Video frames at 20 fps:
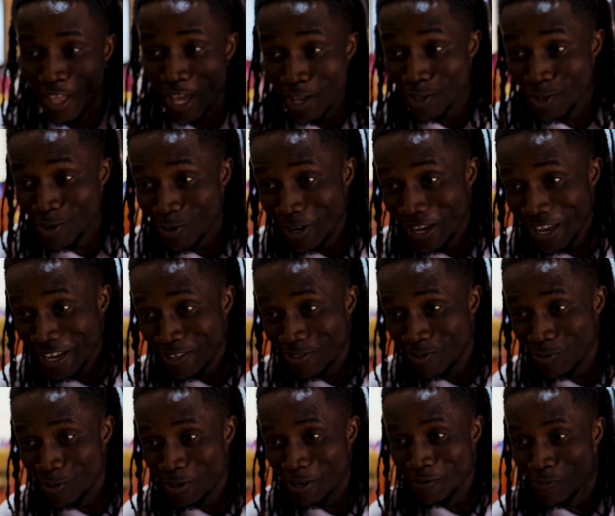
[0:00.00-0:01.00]
Thank you,
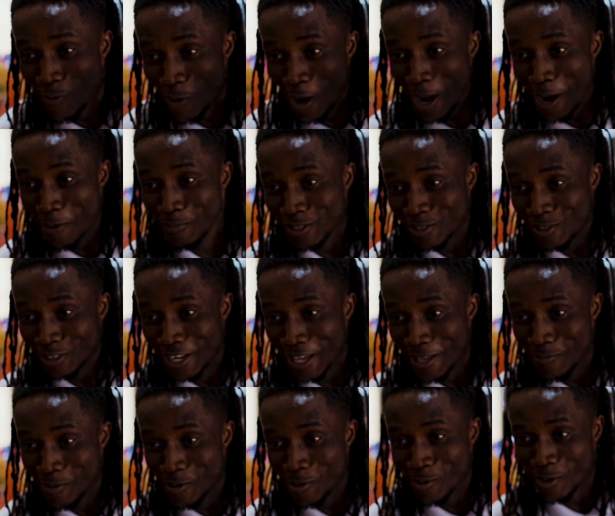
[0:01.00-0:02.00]
K3, for coming to
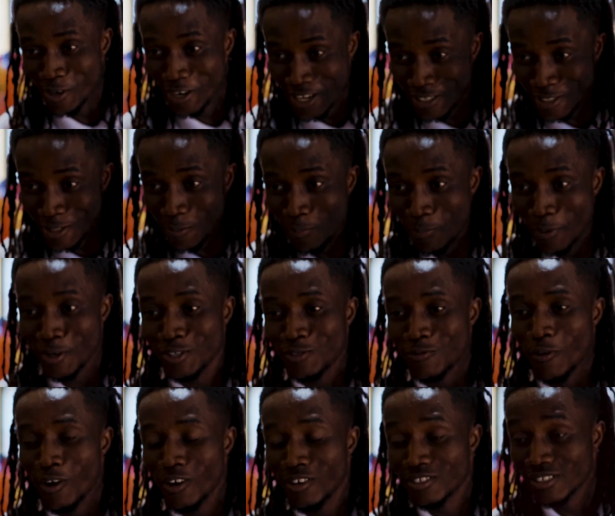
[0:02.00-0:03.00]
Liberia. It's a plus
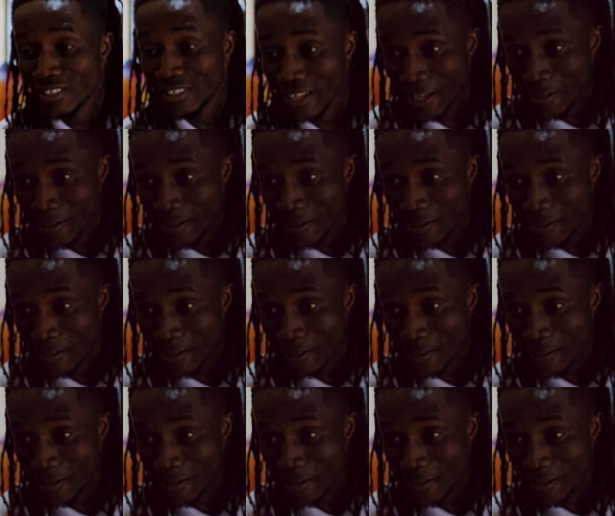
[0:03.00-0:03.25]
for us in